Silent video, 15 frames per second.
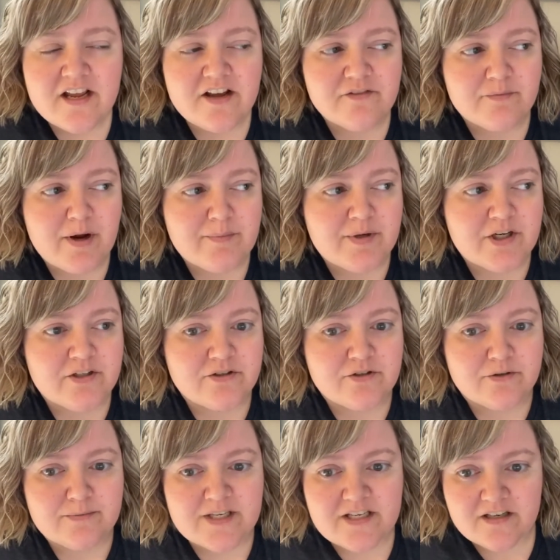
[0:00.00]
If my parents
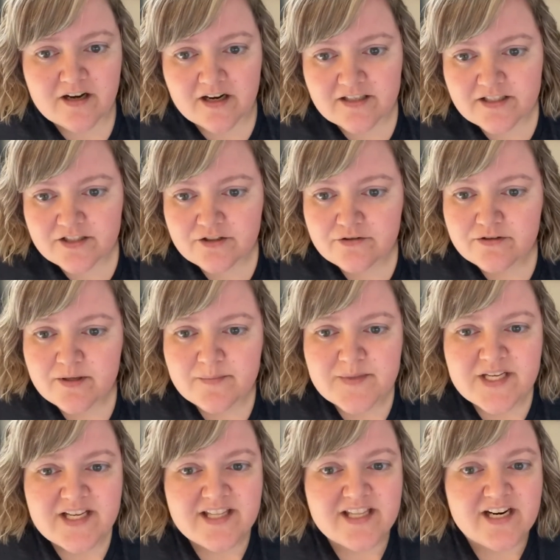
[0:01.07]
told me not to do
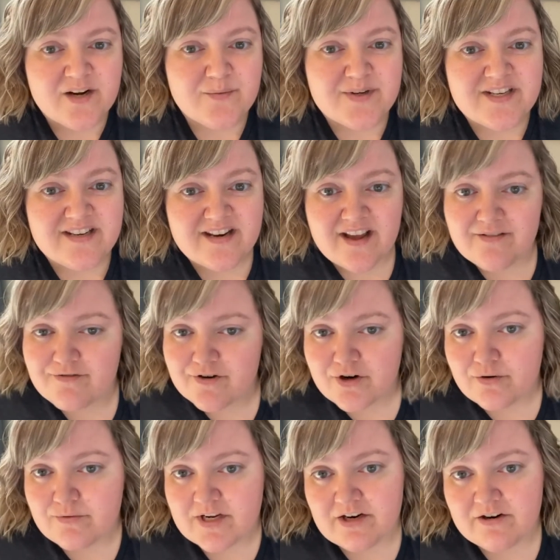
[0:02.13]
something, then I would never
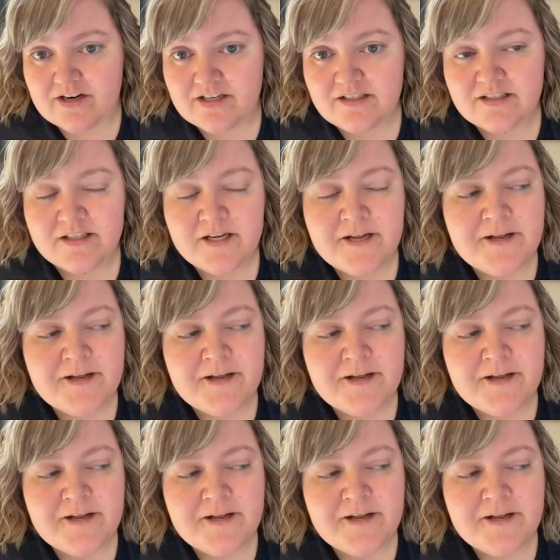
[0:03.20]
go near it.